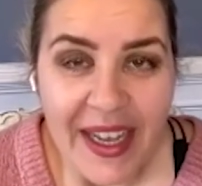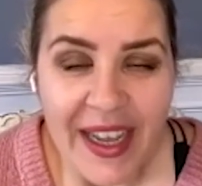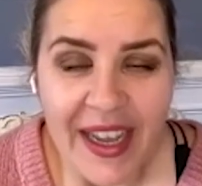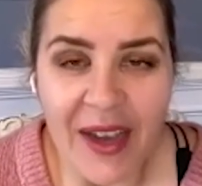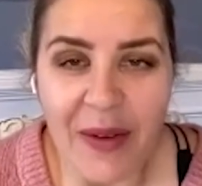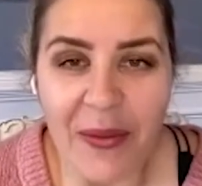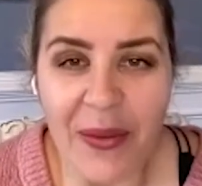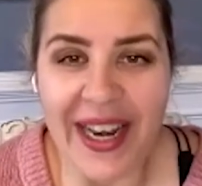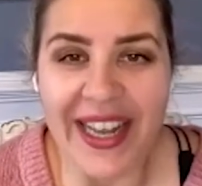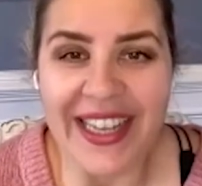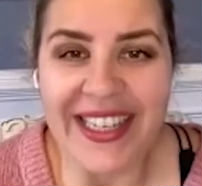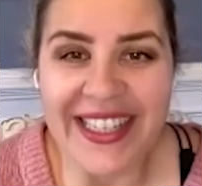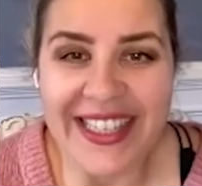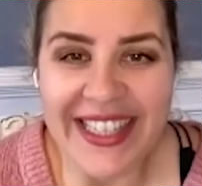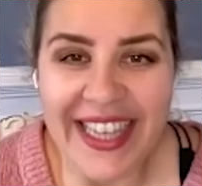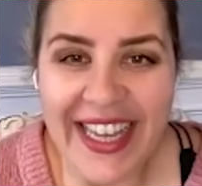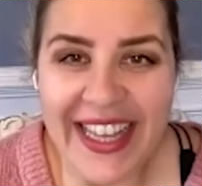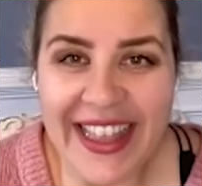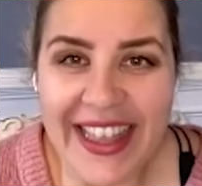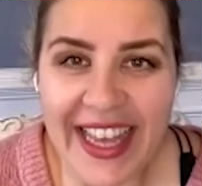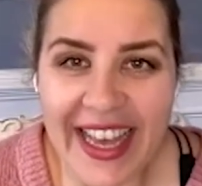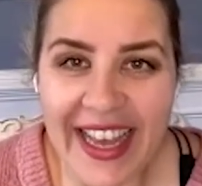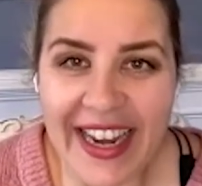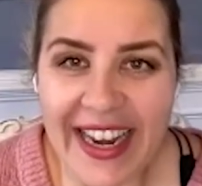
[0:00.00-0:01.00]
And when I
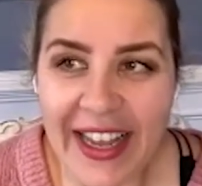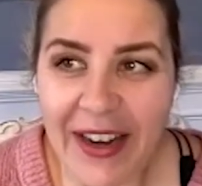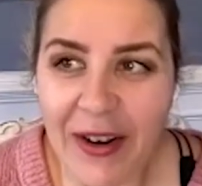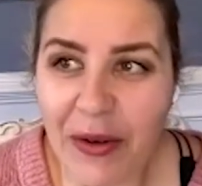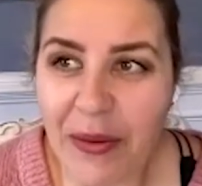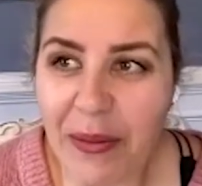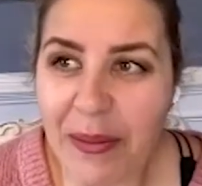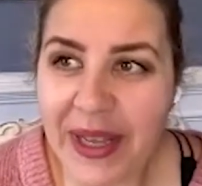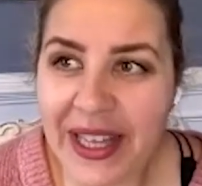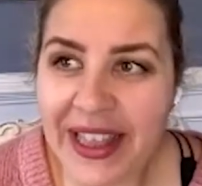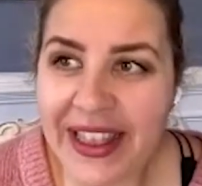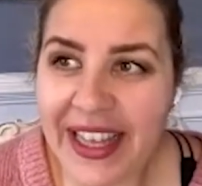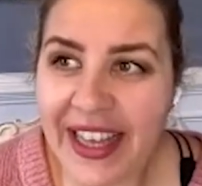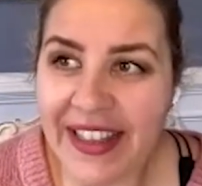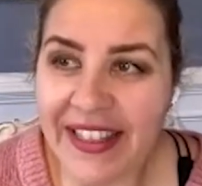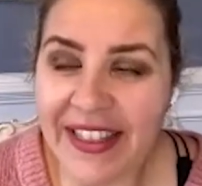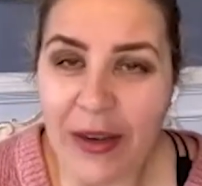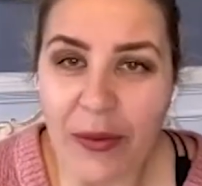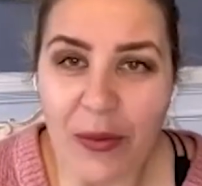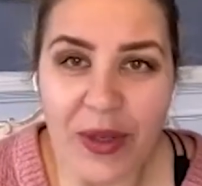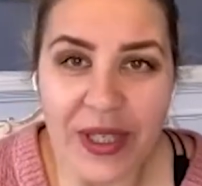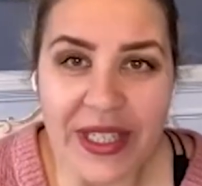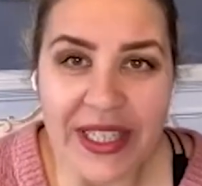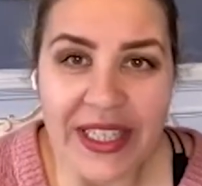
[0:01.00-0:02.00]
say that, I don't mean
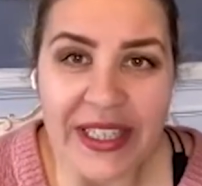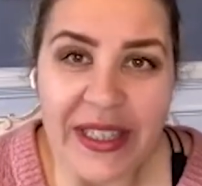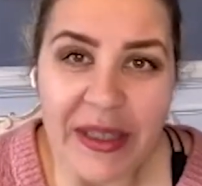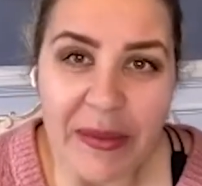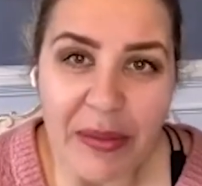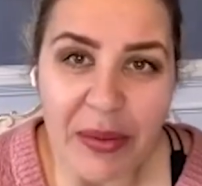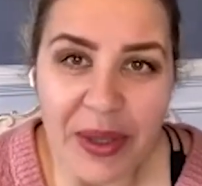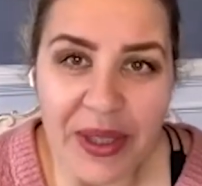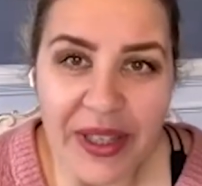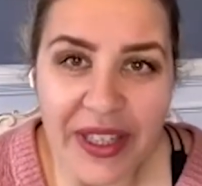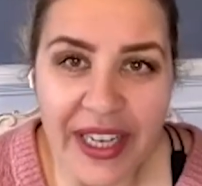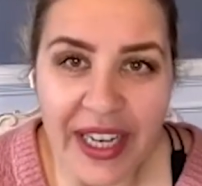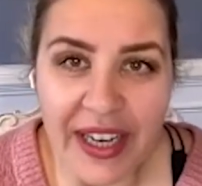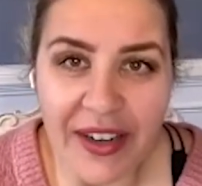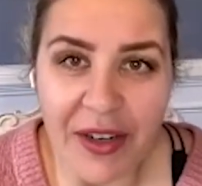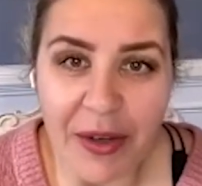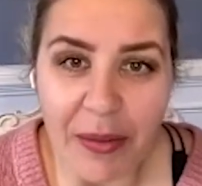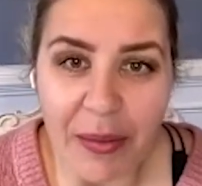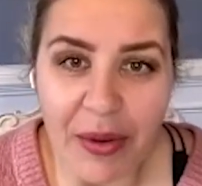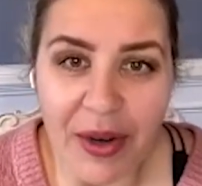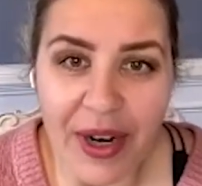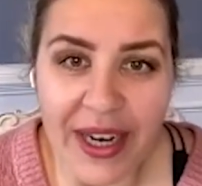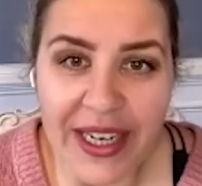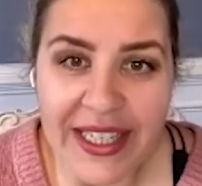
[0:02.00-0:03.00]
that we're deliberately
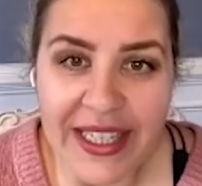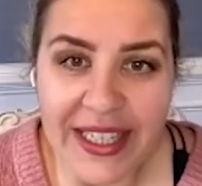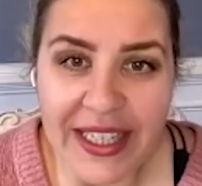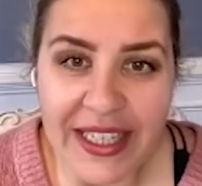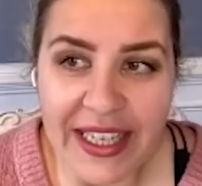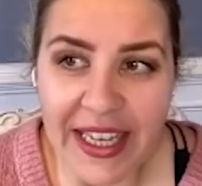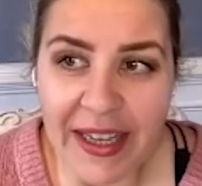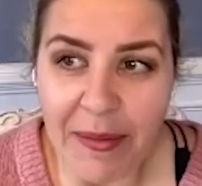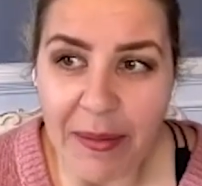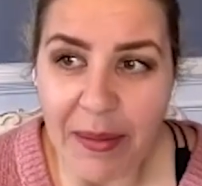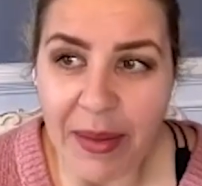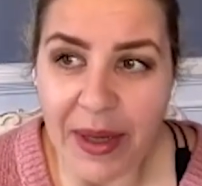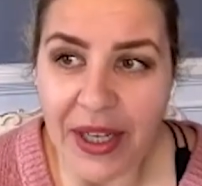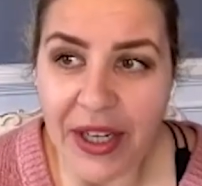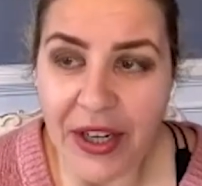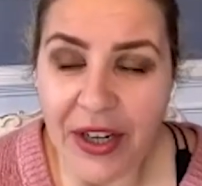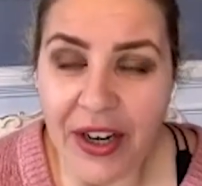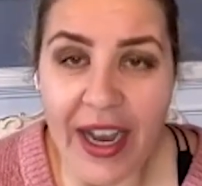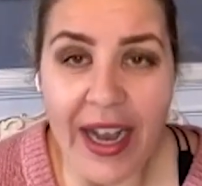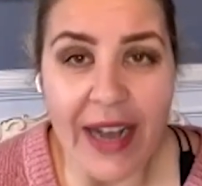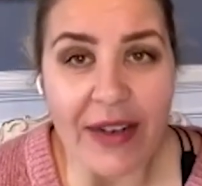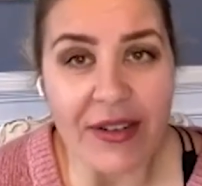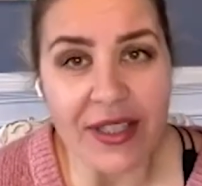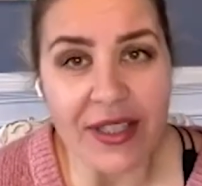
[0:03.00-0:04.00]
underpricing it, but
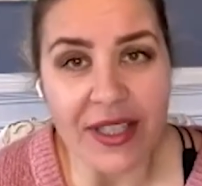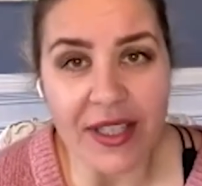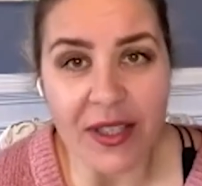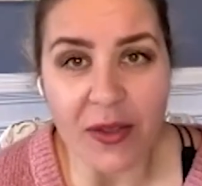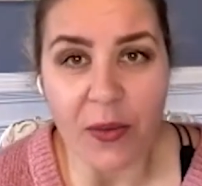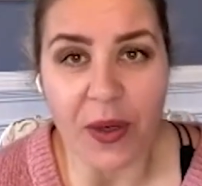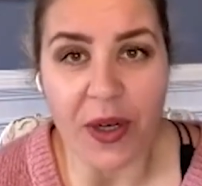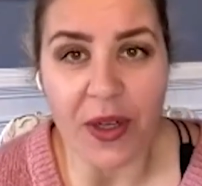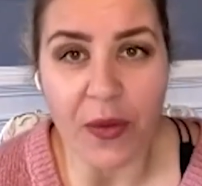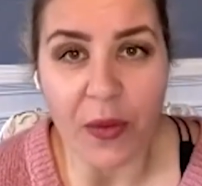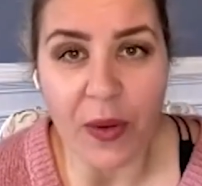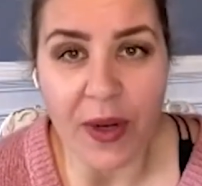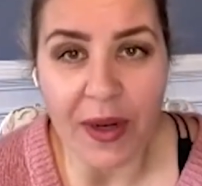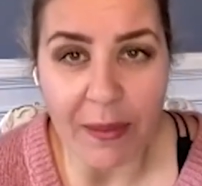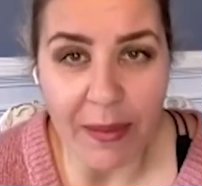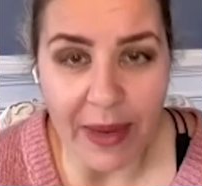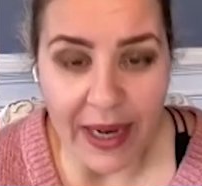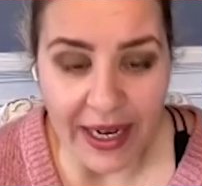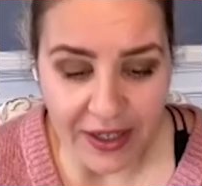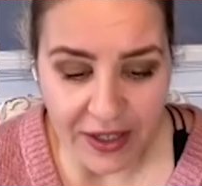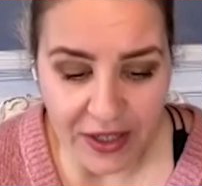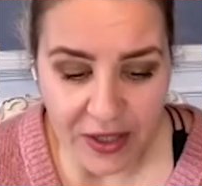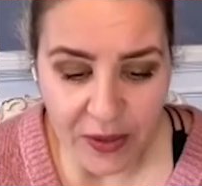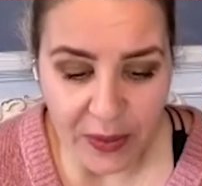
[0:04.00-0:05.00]
your house is worth what a
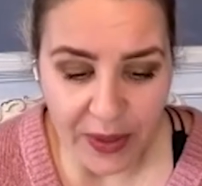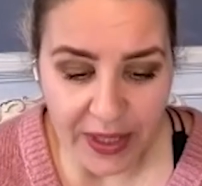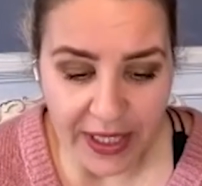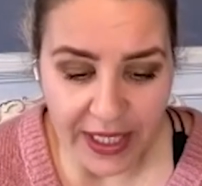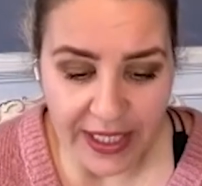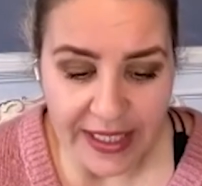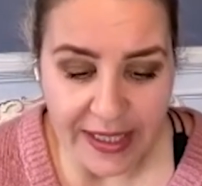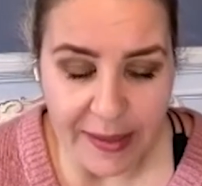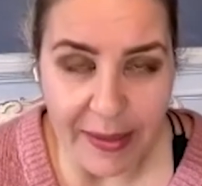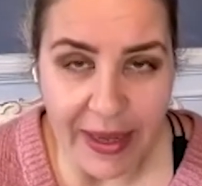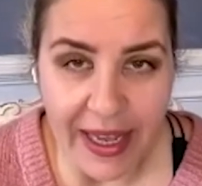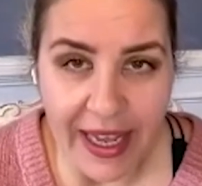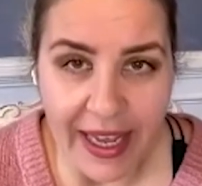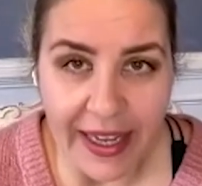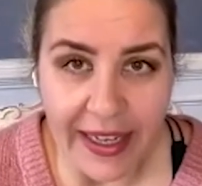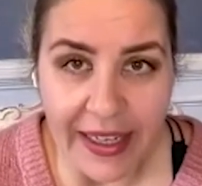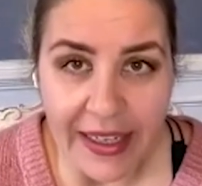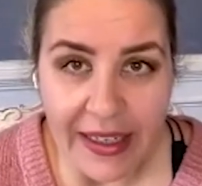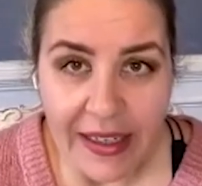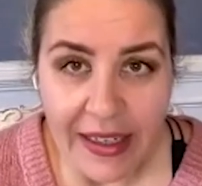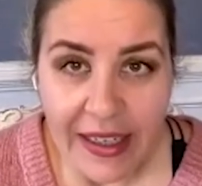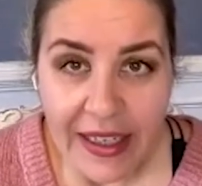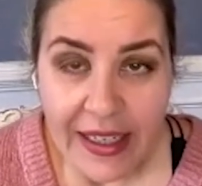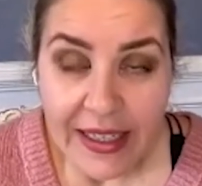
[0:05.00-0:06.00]
buyer's willing to pay
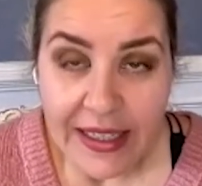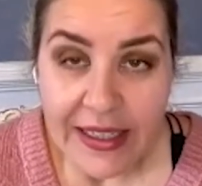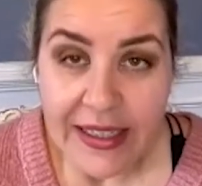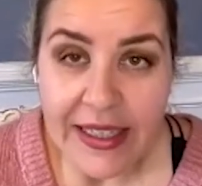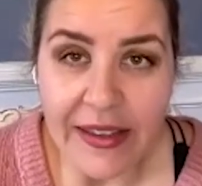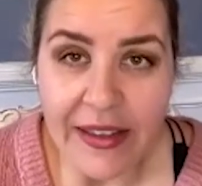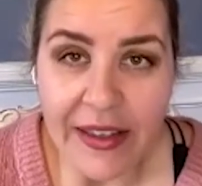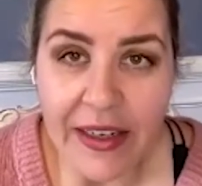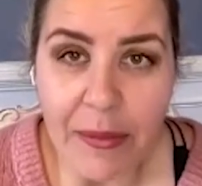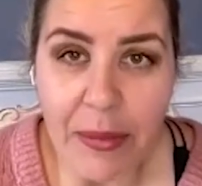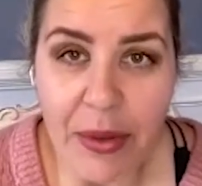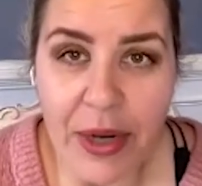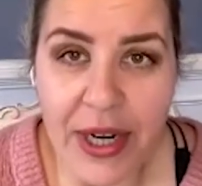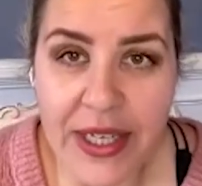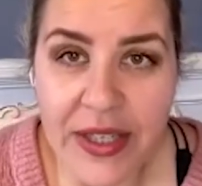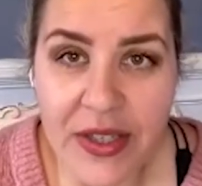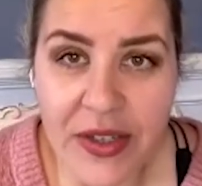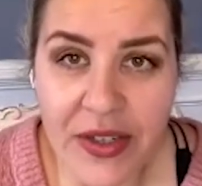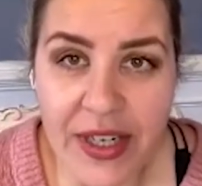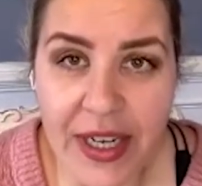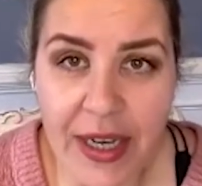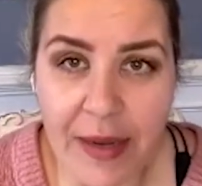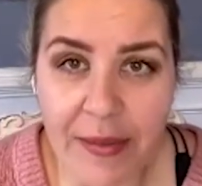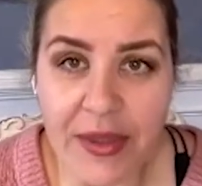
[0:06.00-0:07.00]
until an
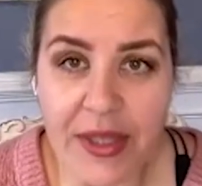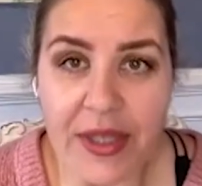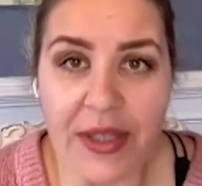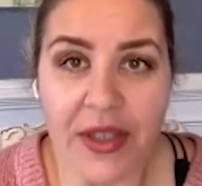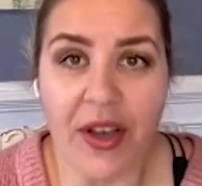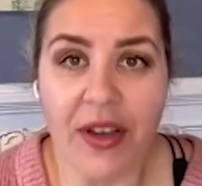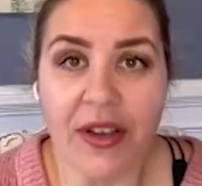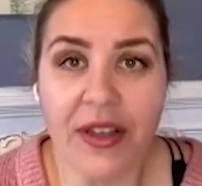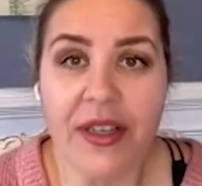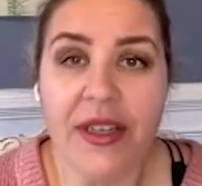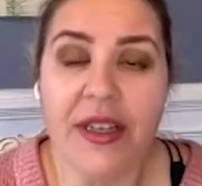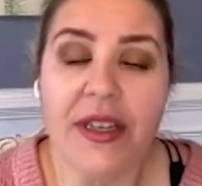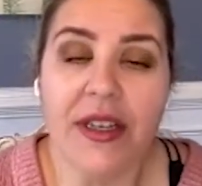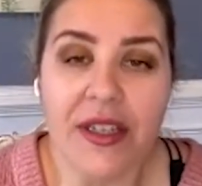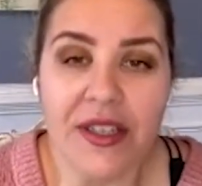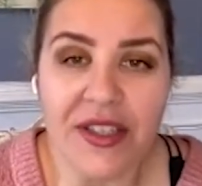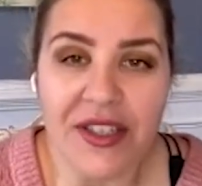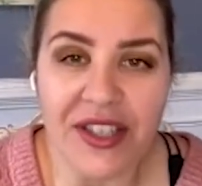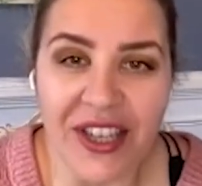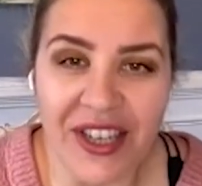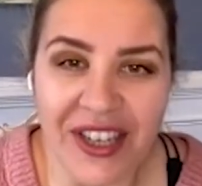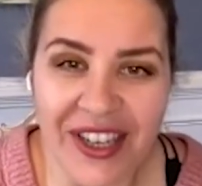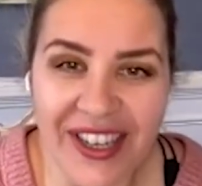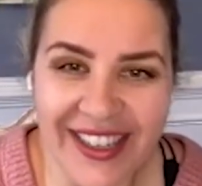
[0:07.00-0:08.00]
appraiser comes along.
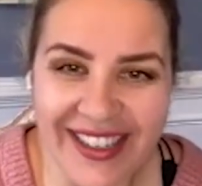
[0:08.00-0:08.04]
So,